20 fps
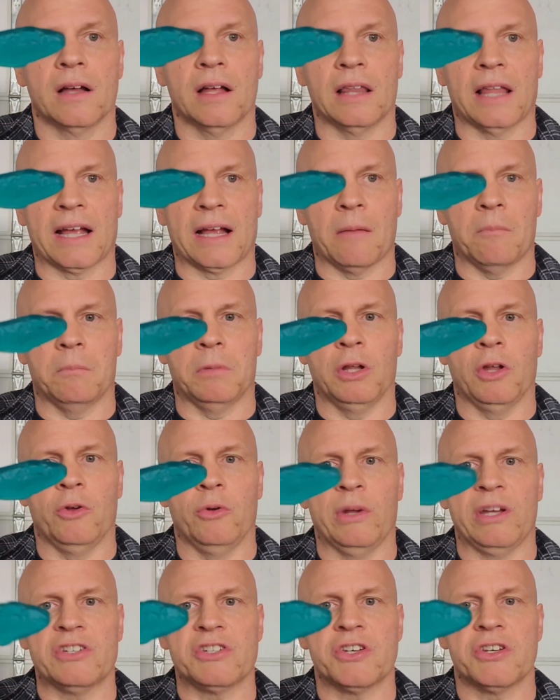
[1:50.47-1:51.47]
Got like a
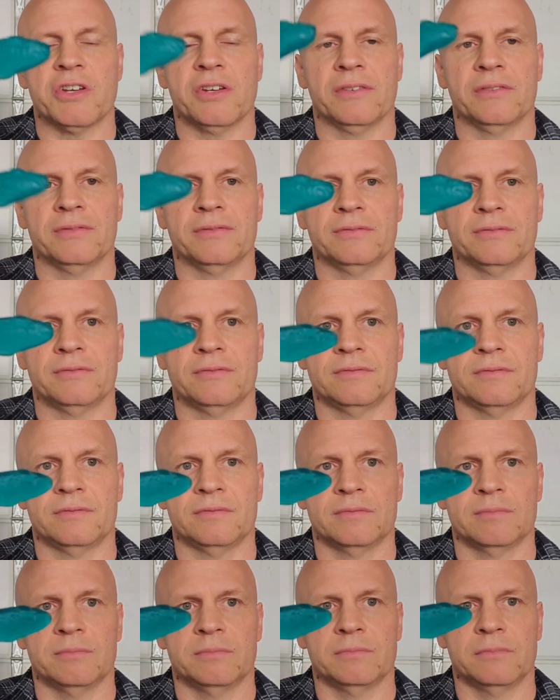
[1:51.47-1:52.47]
bluish
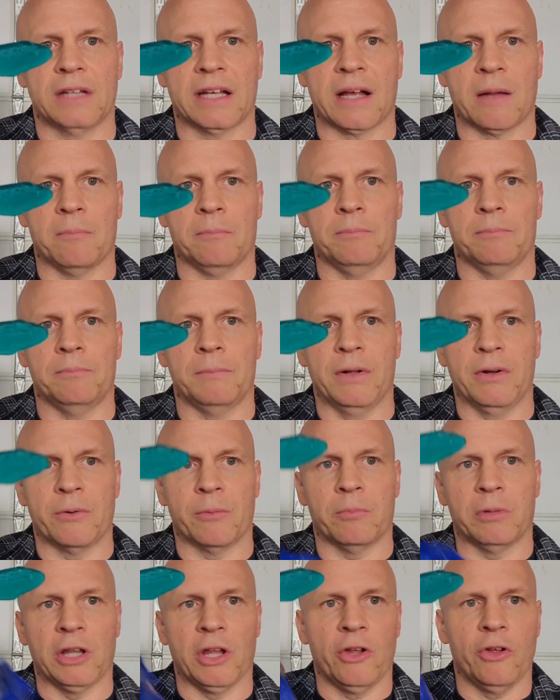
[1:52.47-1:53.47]
like a you
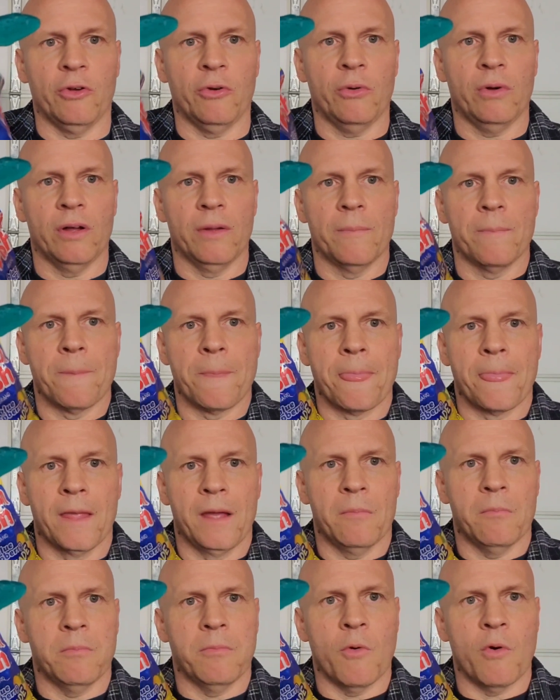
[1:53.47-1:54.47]
know, blue.
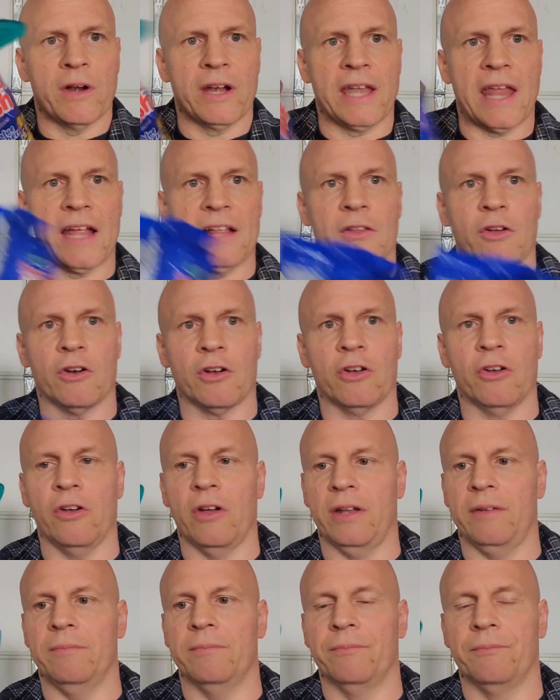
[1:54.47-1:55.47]
Boy, do they look
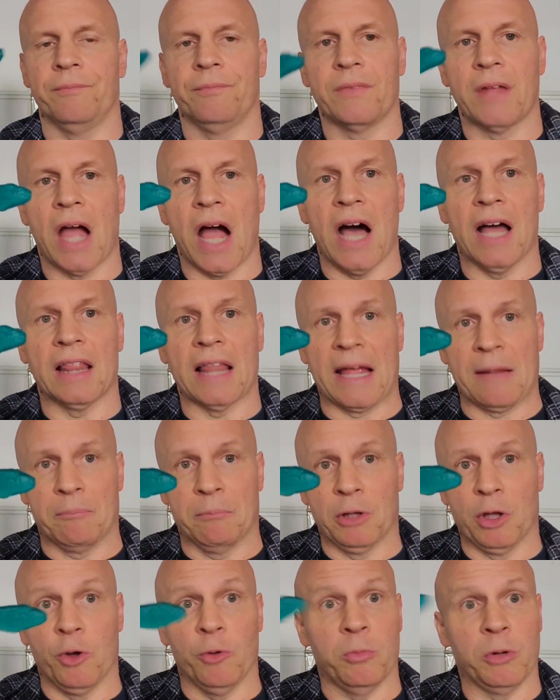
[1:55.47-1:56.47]
good. I
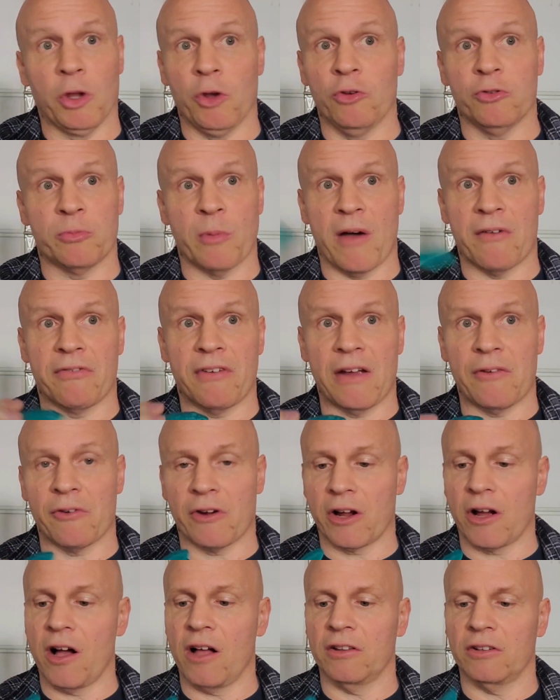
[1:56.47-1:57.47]
like blue. Blue's my
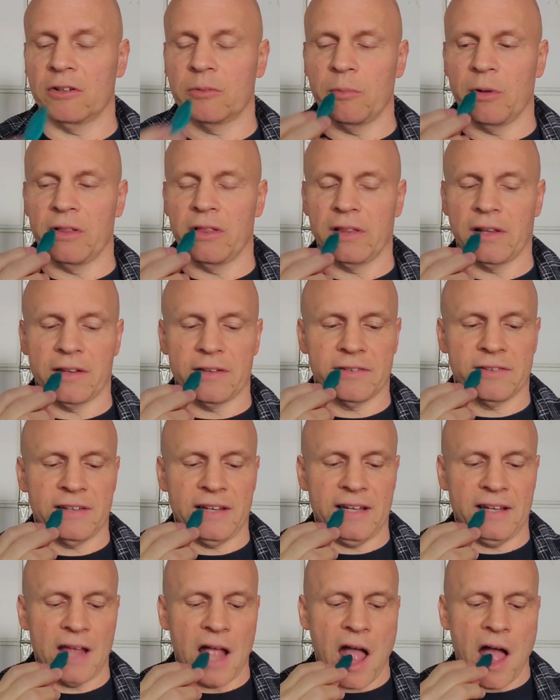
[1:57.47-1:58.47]
favorite color. Let's
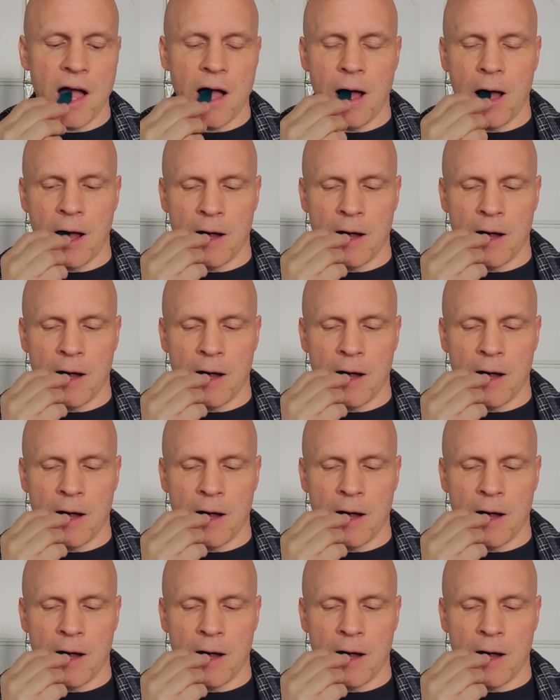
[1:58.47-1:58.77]
see.